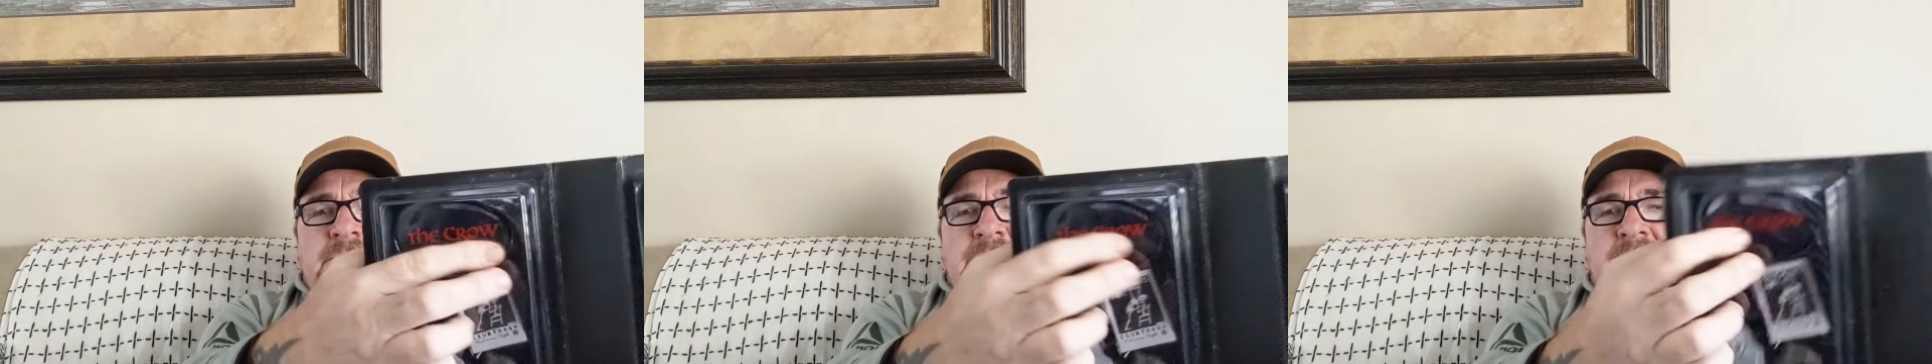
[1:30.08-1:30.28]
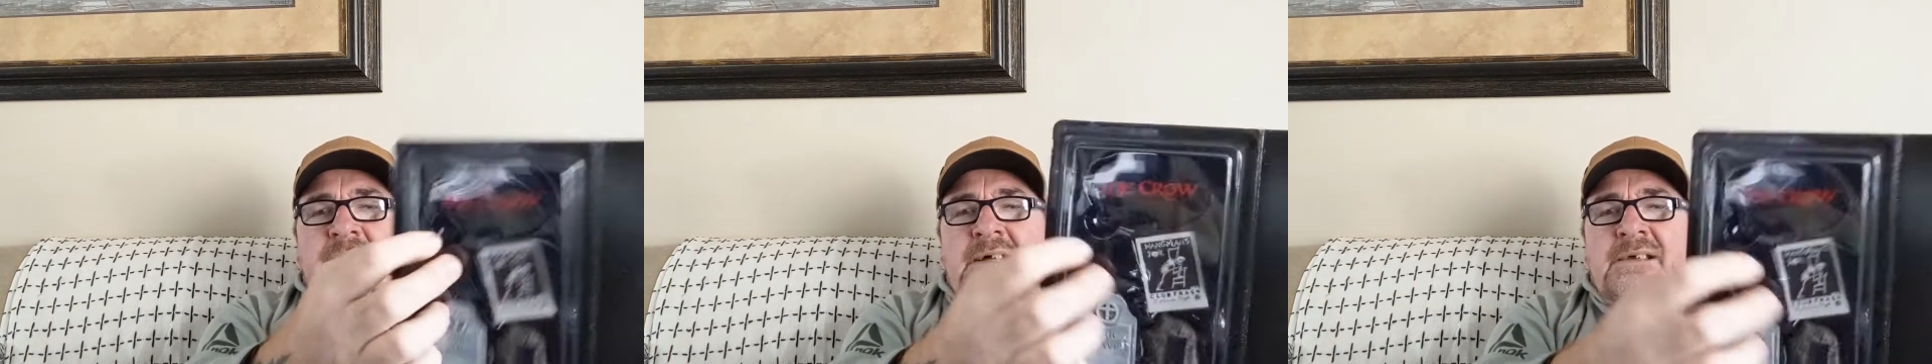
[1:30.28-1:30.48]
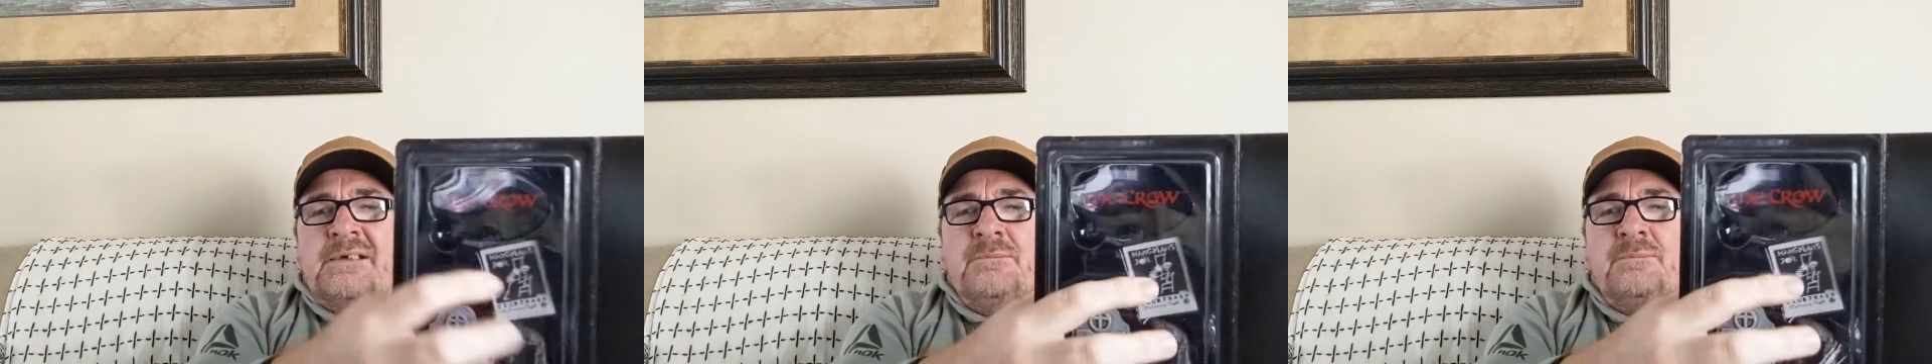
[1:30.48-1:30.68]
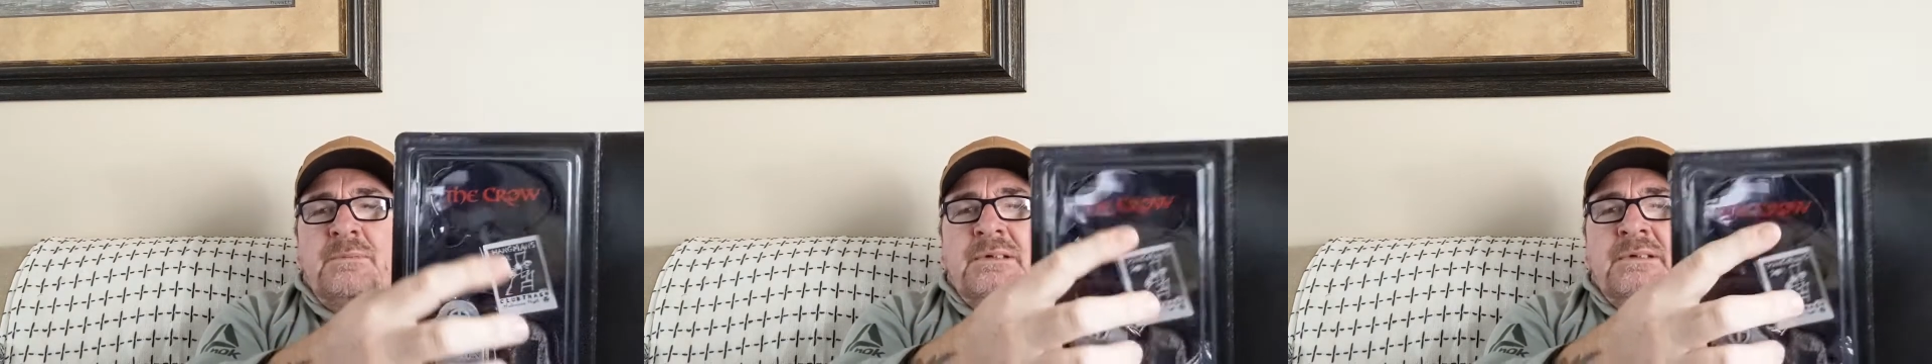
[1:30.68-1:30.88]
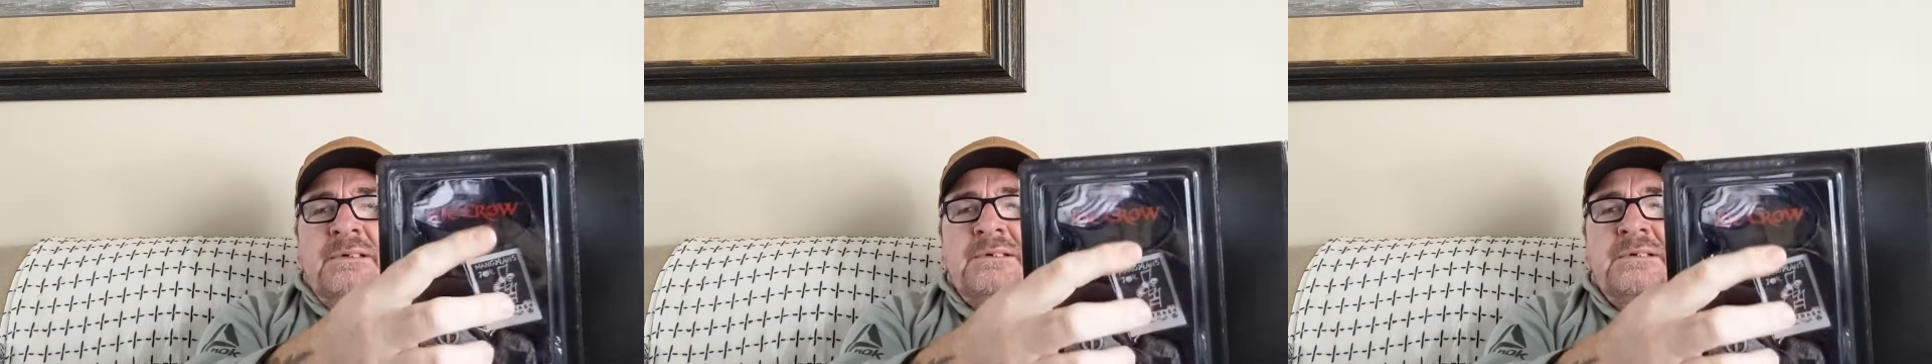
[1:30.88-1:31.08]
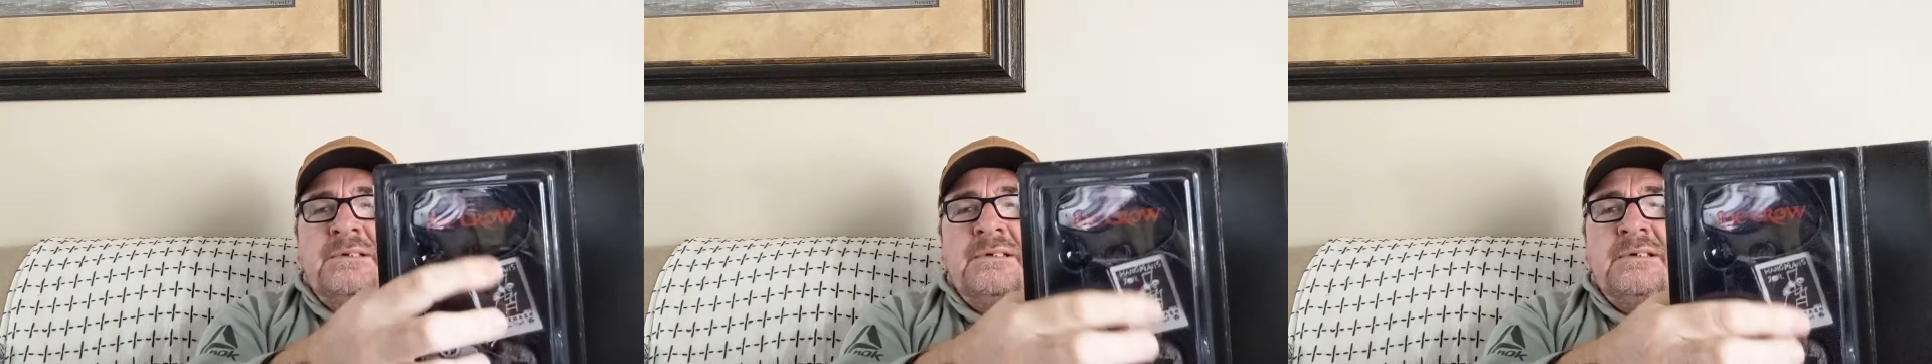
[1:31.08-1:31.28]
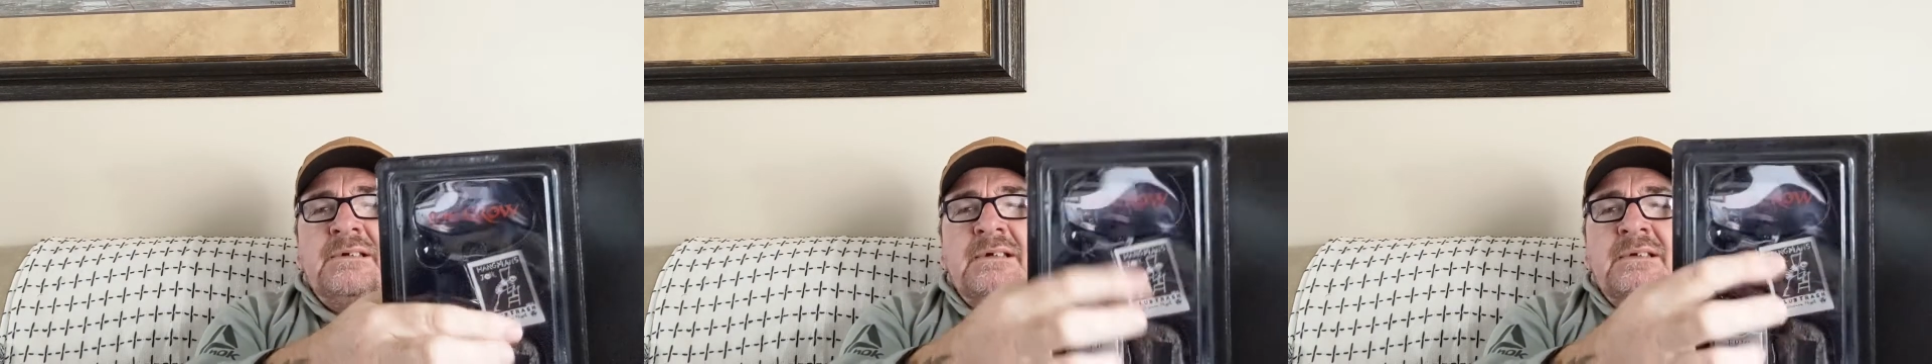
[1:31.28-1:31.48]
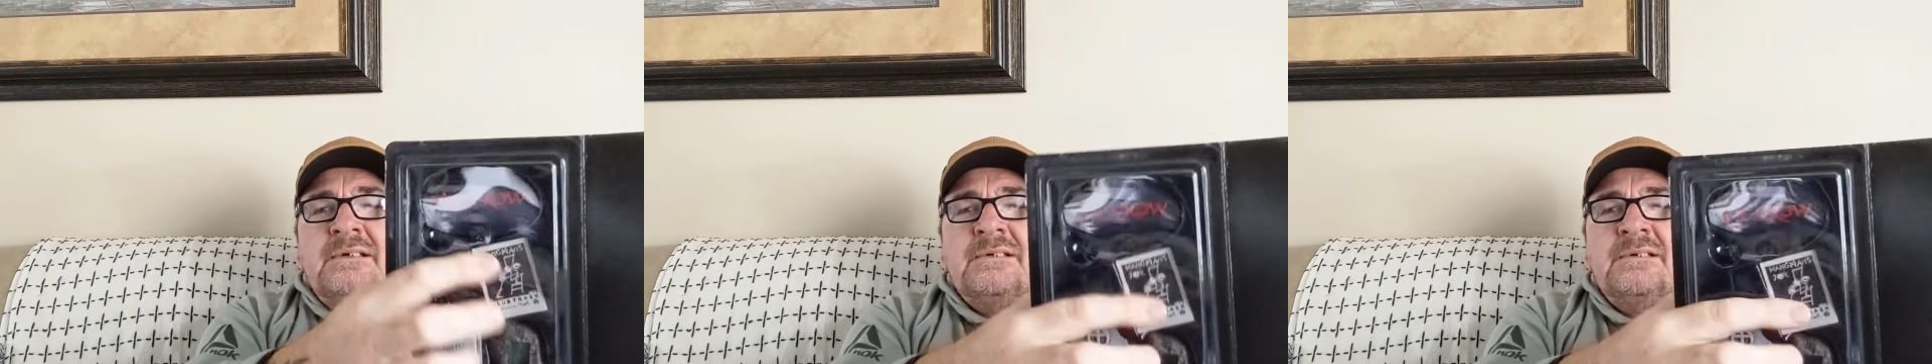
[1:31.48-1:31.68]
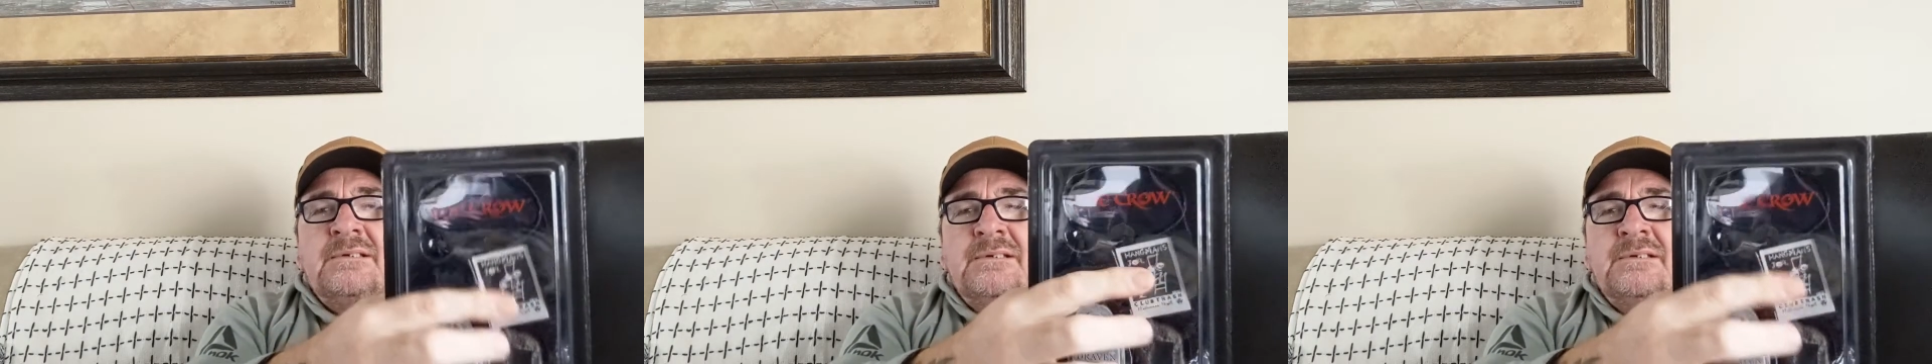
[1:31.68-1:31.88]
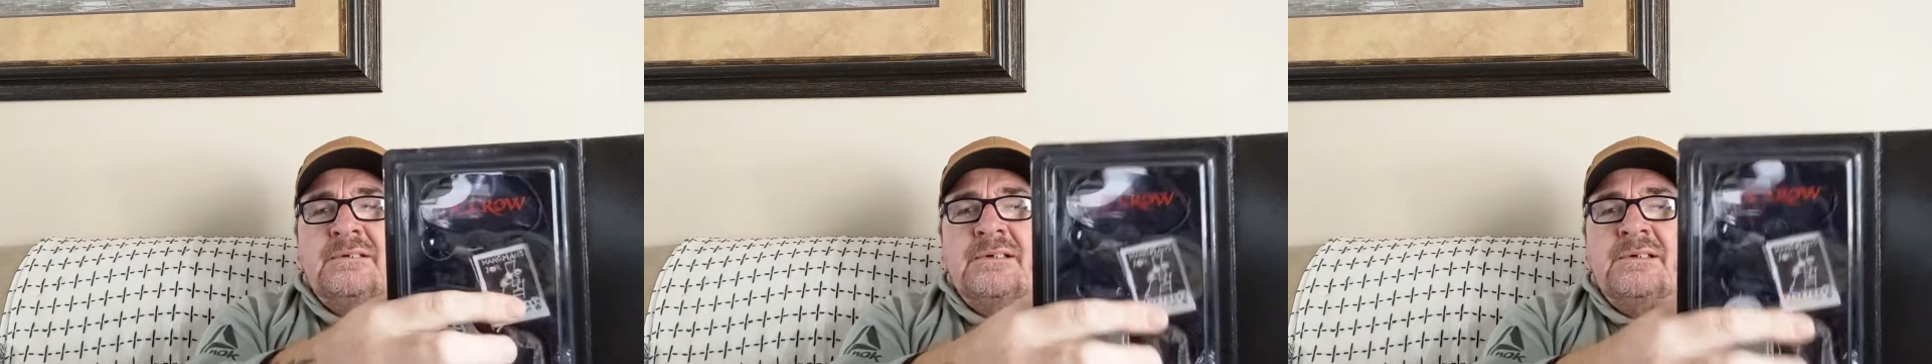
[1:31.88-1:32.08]
stand base, and
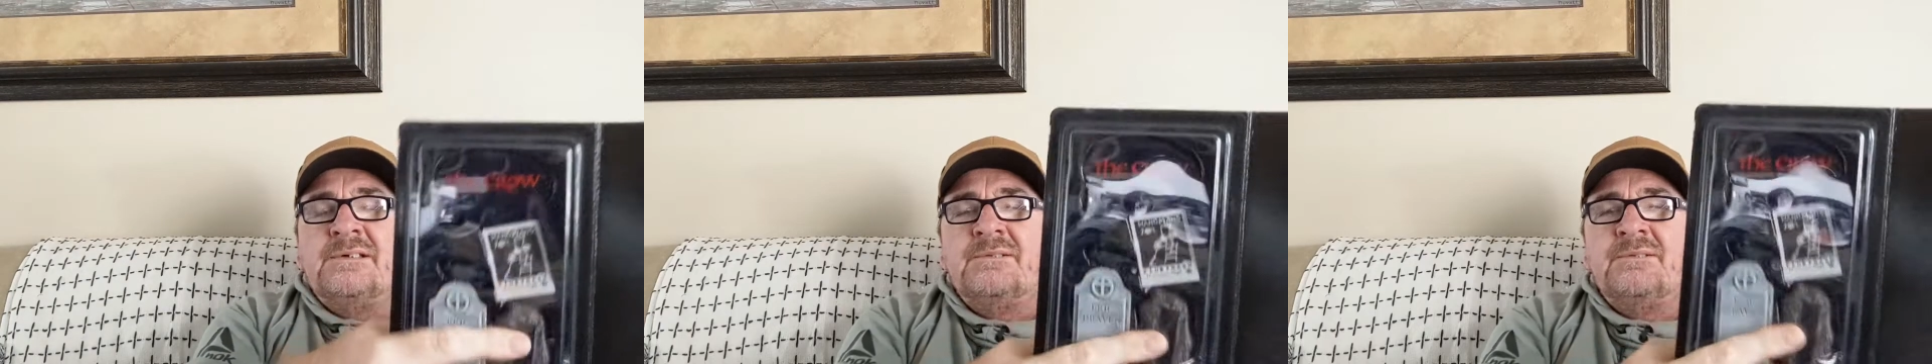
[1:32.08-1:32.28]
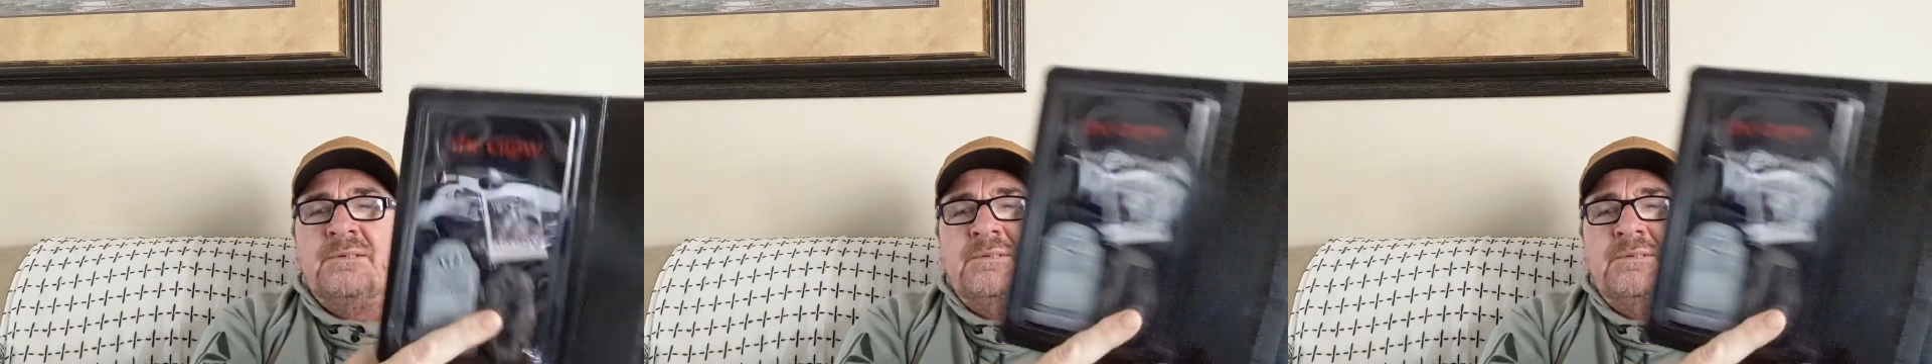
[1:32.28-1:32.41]
then this